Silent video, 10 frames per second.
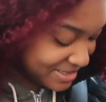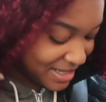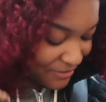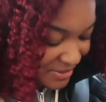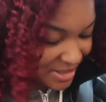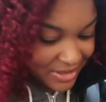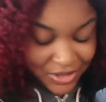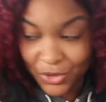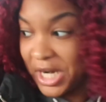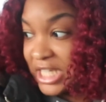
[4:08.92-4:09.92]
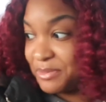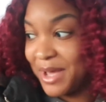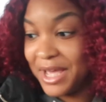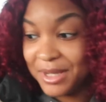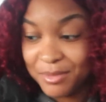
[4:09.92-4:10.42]
is not fitting in the DoorDash
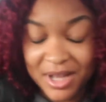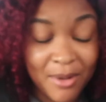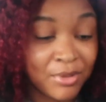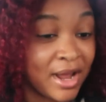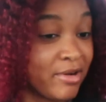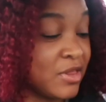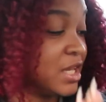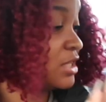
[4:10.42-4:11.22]
bag, but I put everything